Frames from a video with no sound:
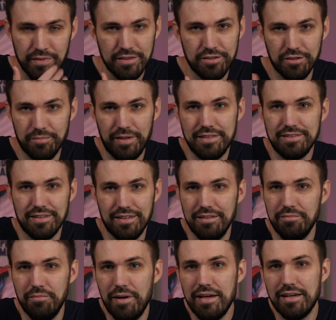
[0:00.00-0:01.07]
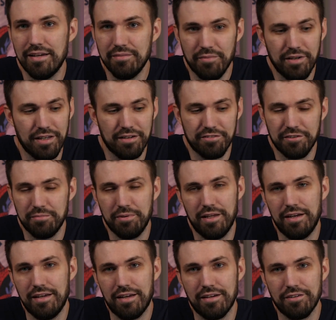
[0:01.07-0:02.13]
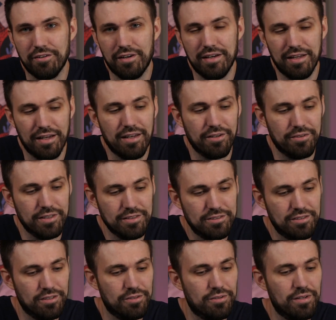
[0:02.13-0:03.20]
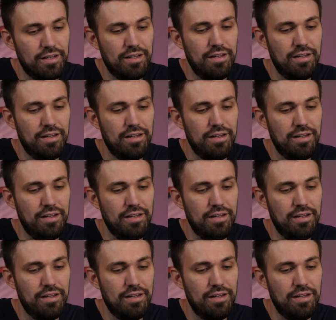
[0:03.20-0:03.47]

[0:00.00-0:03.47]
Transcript: So you're basically making money if you're planning on grading anyway. So